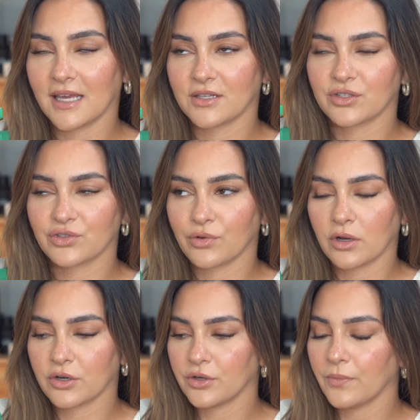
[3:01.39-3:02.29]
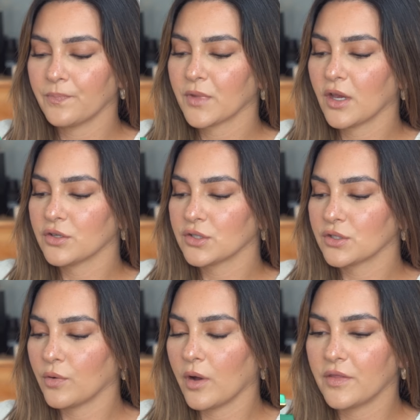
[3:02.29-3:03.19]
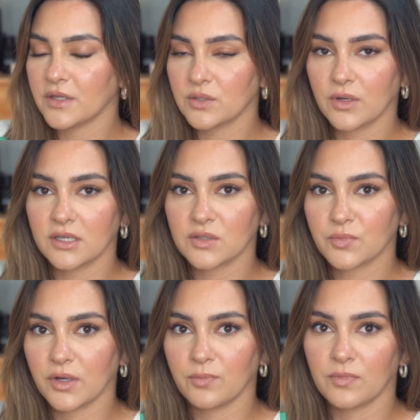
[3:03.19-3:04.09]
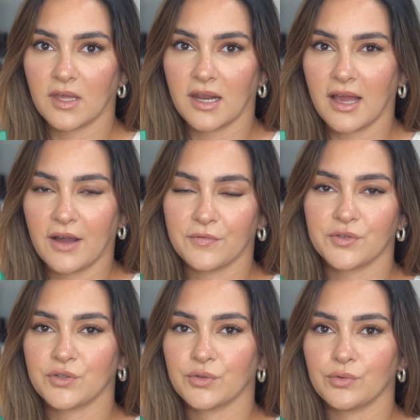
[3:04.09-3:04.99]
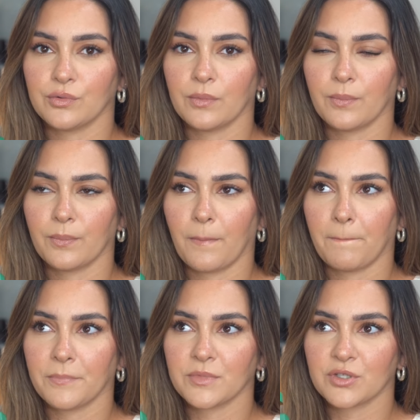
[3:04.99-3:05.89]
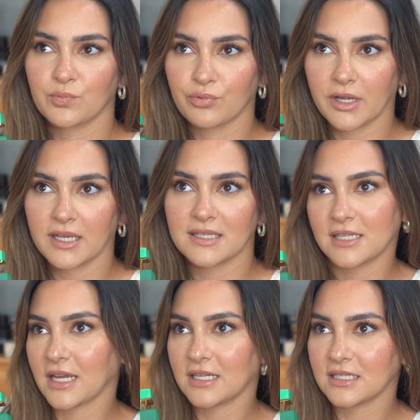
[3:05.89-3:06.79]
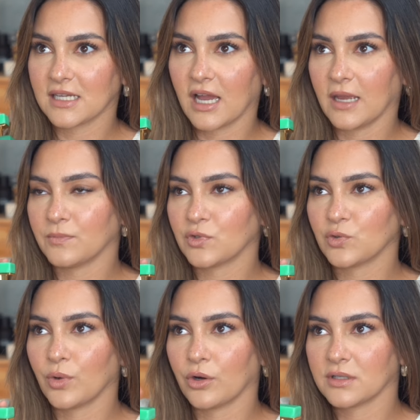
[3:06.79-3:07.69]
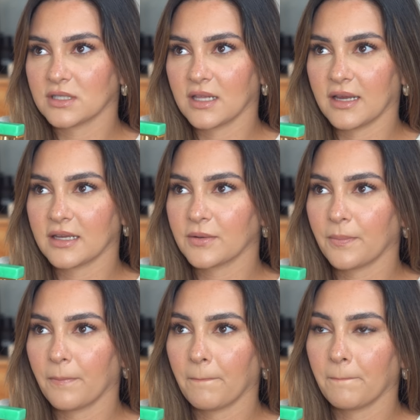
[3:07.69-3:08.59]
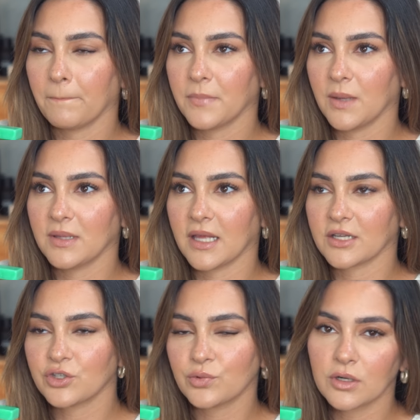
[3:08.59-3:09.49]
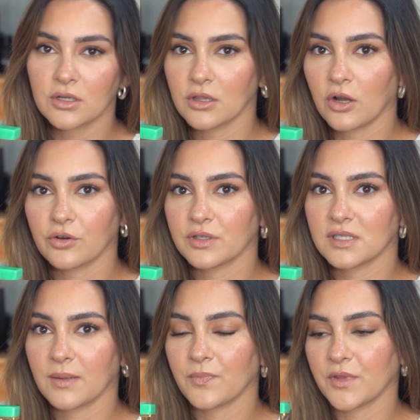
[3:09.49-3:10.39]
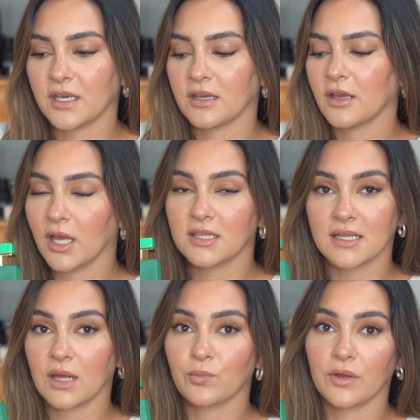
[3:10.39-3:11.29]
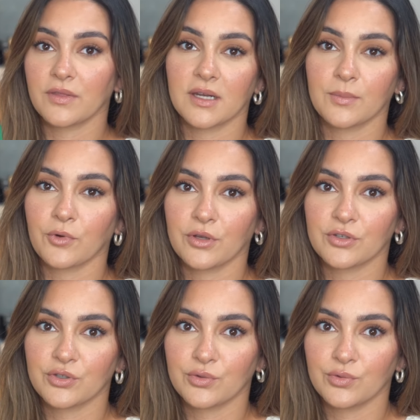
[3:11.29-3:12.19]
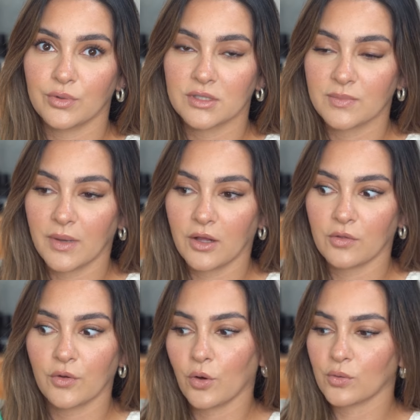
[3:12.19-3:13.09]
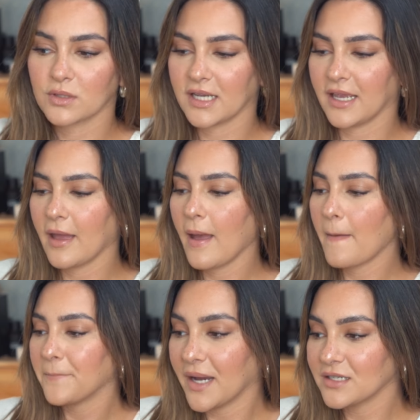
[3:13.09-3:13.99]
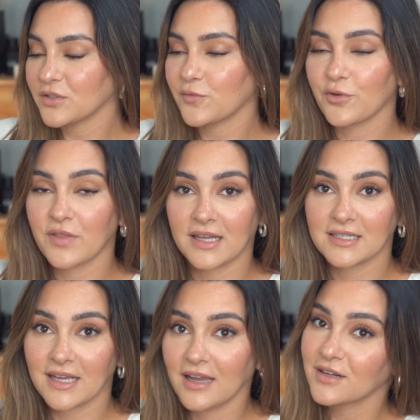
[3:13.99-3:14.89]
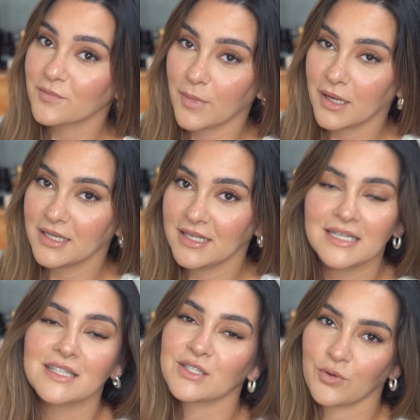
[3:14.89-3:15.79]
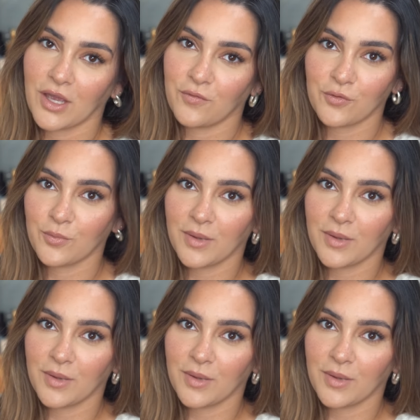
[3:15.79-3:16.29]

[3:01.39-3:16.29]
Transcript: get stronger. So this one is one that I have to spray a second time towards like maybe like 2 o'clock or something. It's not one that I'm going to smell the whole day, but for that kind of money, it's okay for